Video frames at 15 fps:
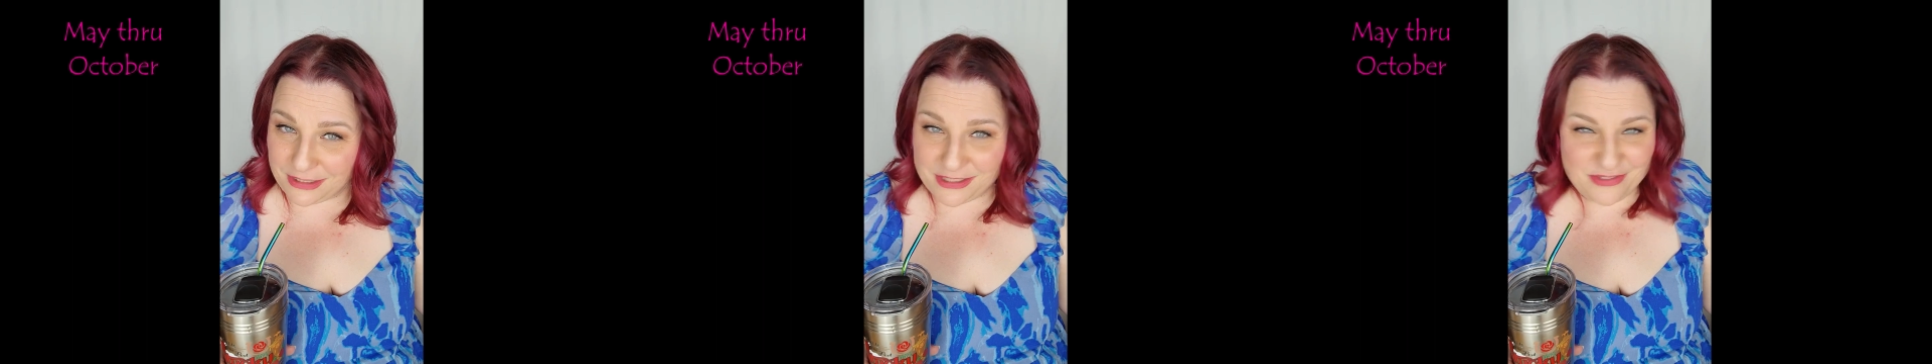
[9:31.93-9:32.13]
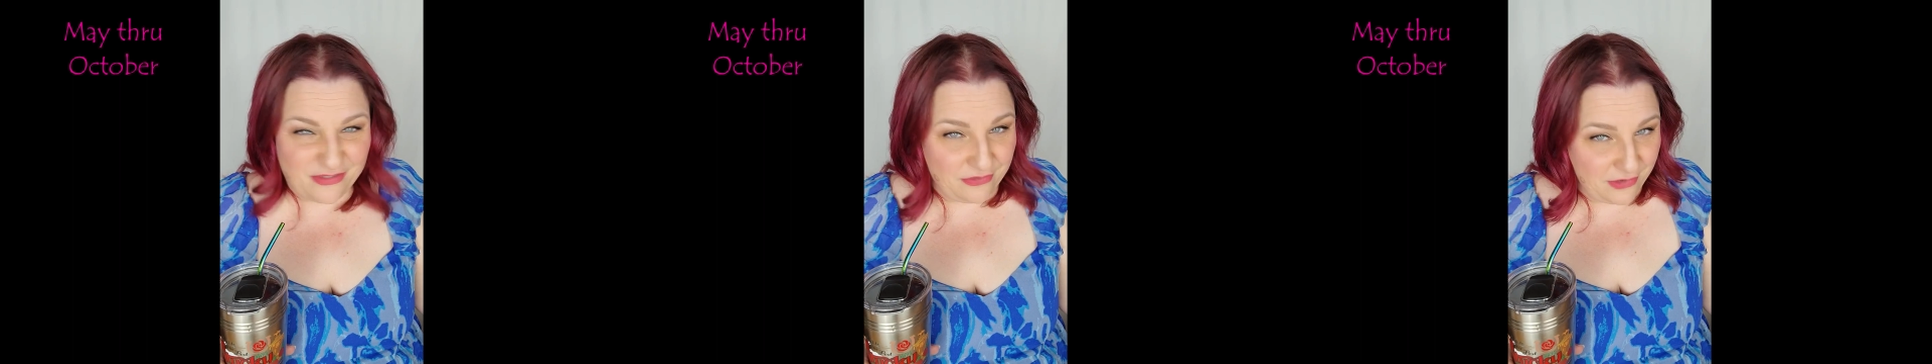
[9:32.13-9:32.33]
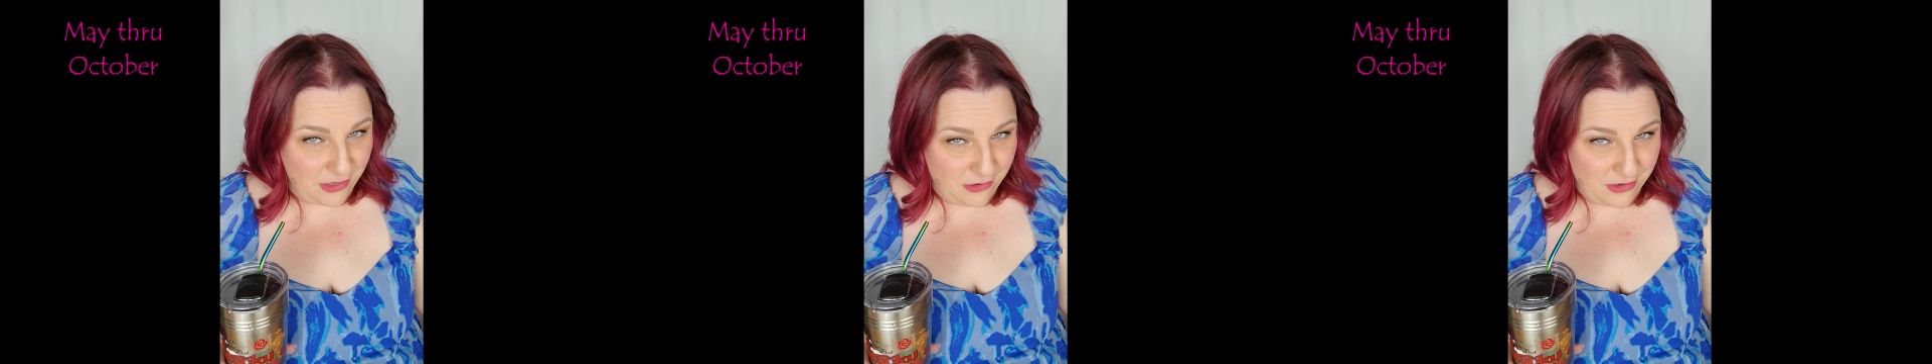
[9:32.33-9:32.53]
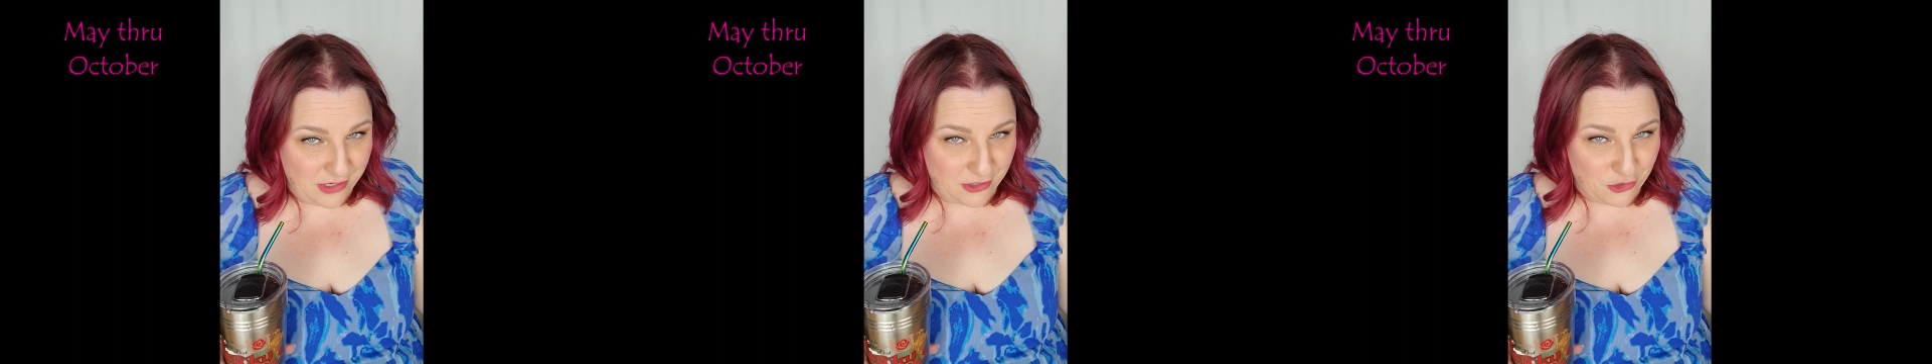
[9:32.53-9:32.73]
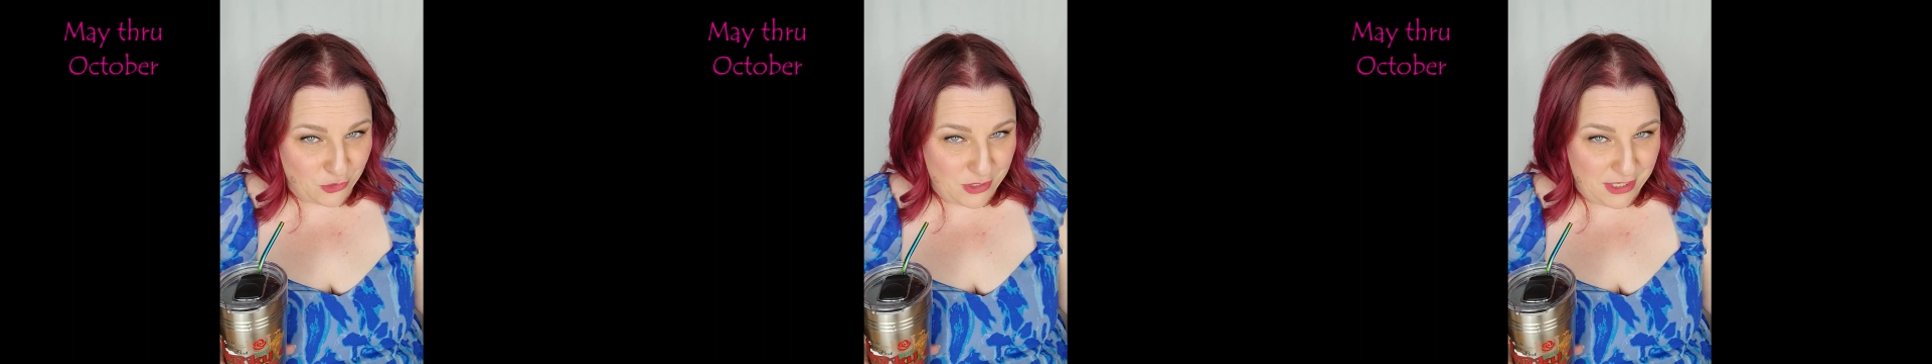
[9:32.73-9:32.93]
is very
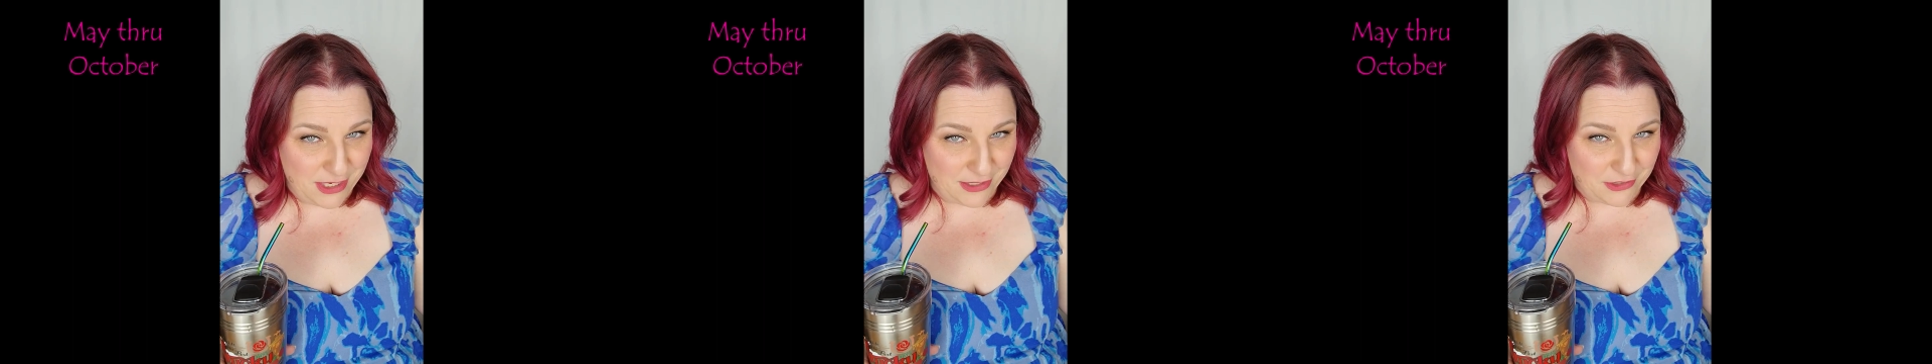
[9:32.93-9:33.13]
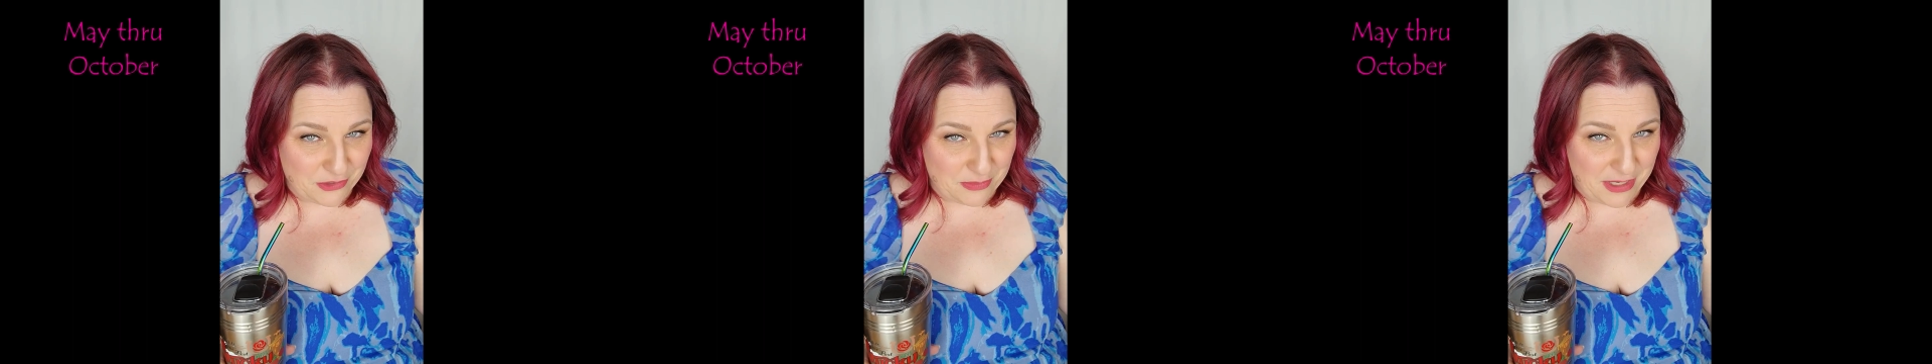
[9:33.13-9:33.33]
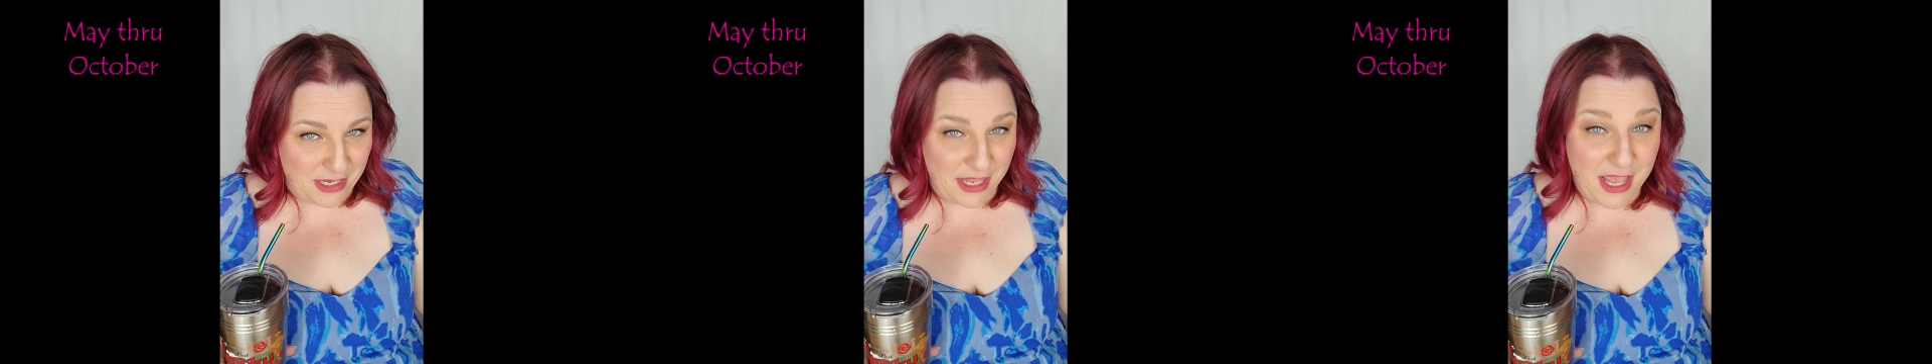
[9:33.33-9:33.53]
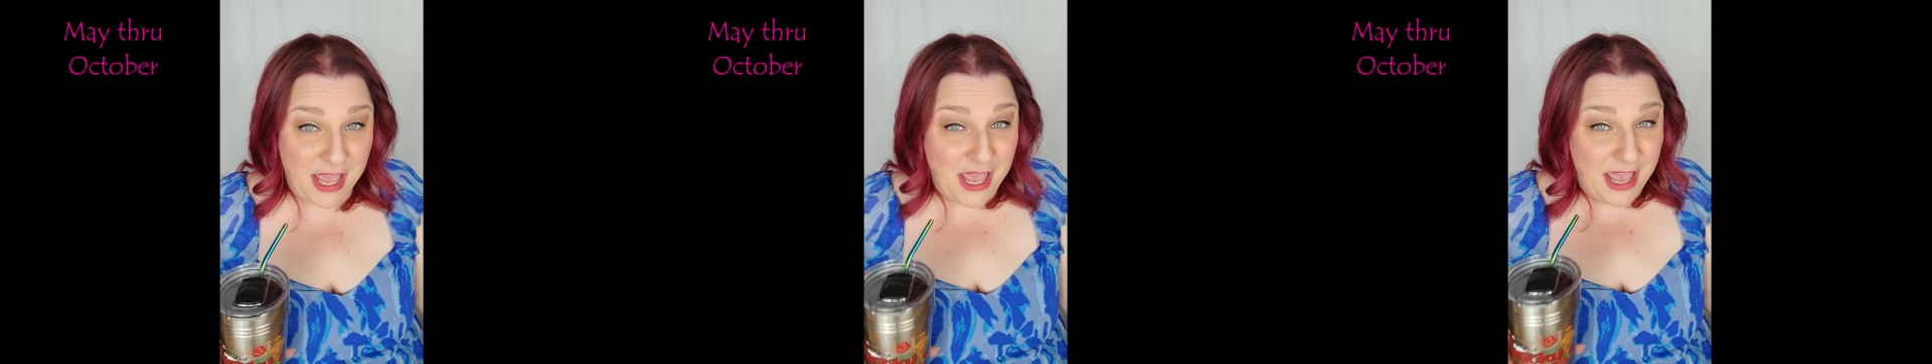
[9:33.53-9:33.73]
intriguing to me.